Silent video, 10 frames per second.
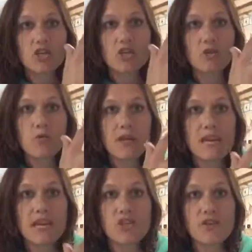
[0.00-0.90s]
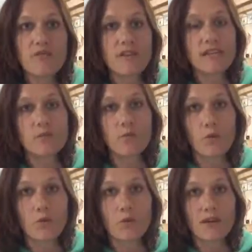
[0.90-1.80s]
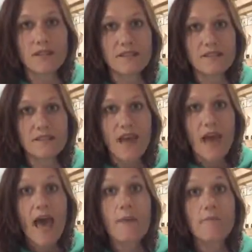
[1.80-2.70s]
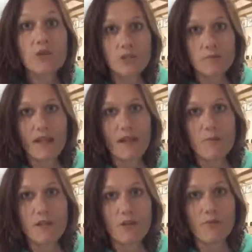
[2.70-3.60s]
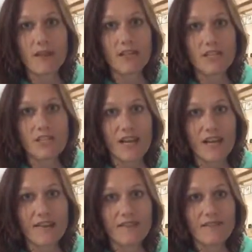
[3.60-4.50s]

to each of these root words and push play when you're ready to check it.